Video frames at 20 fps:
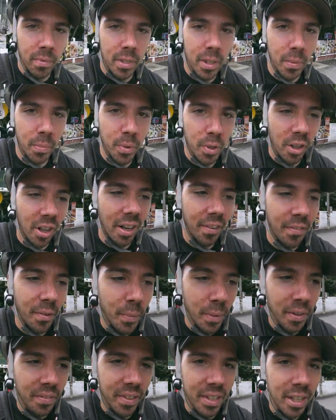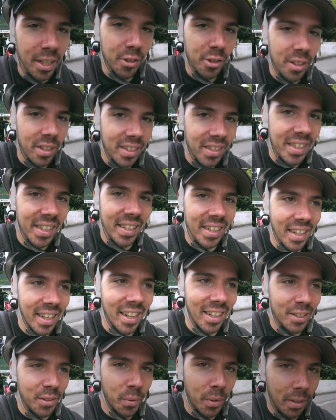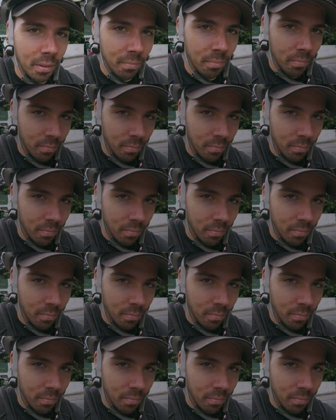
Subscribe for more videos, and I'll see you in the next one.